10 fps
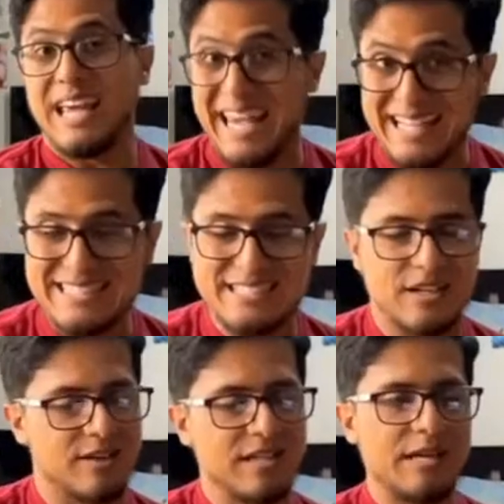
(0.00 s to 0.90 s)
hits
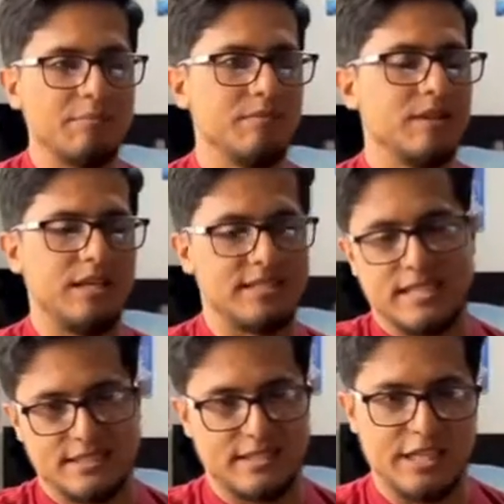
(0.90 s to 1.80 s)
on them, the
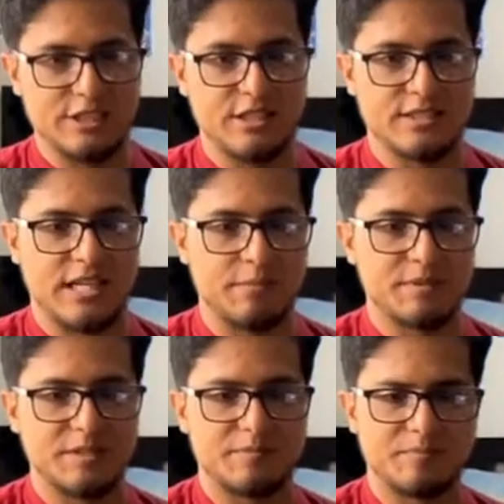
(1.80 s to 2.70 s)
assassination
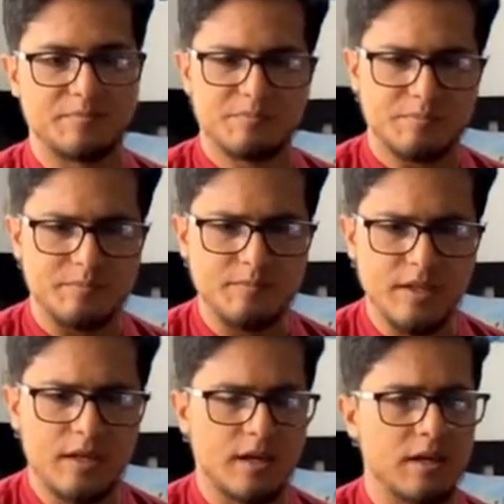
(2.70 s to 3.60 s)
attempts.
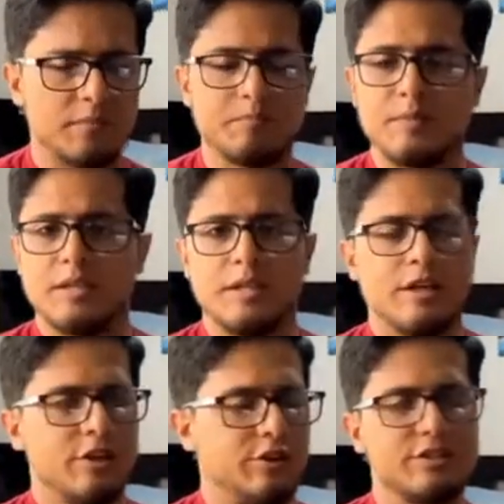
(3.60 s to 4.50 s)

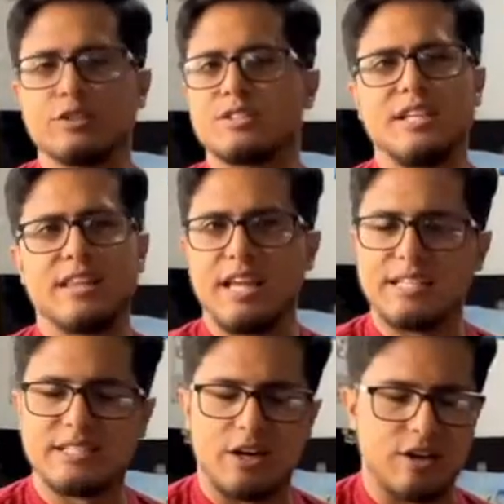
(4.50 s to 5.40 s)
You still see
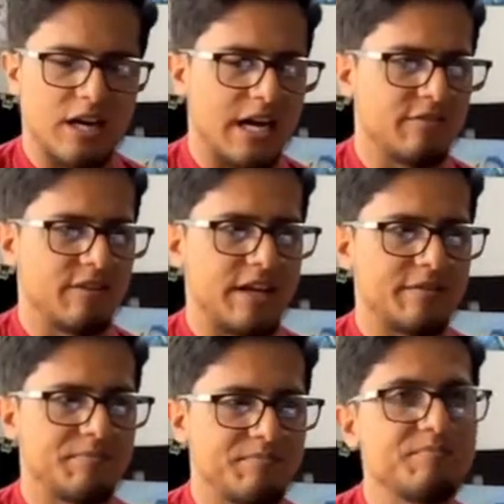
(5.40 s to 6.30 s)
things that are kind of
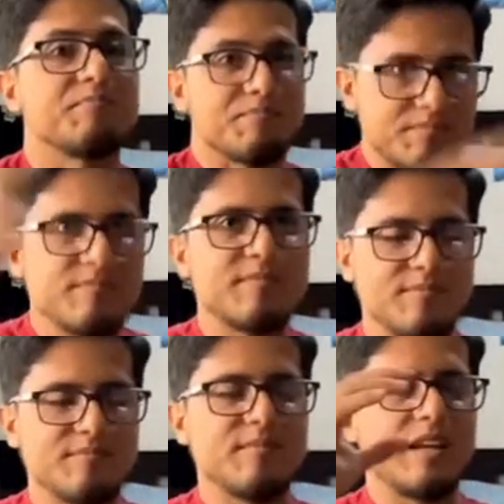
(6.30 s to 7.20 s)
like
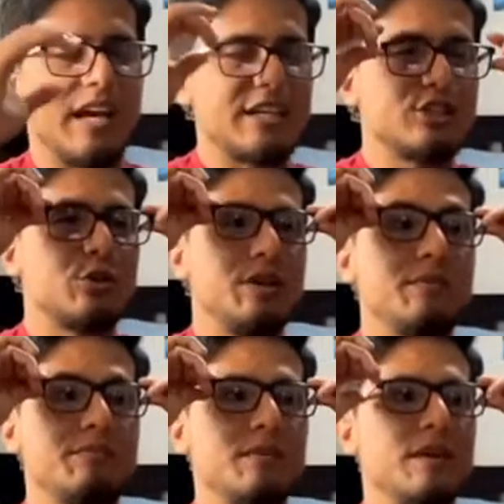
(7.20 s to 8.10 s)

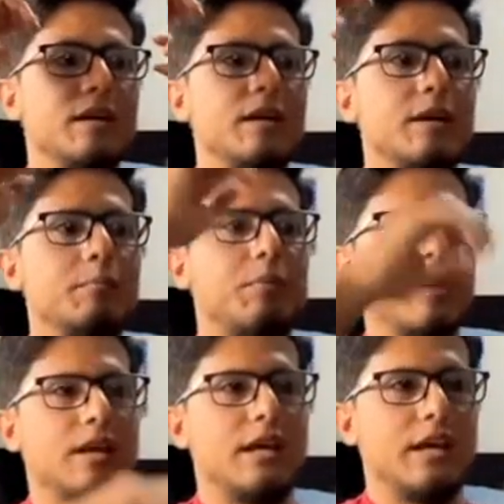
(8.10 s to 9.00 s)
extreme,
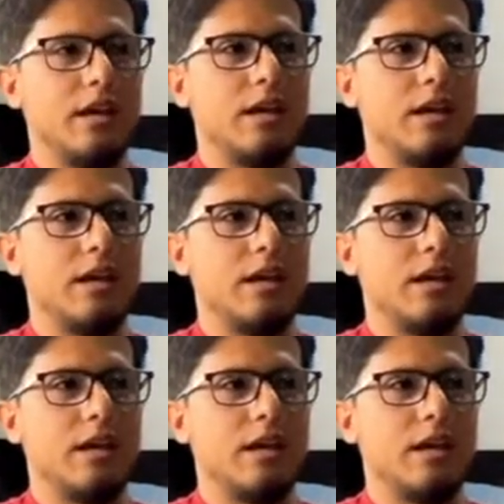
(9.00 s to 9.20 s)
but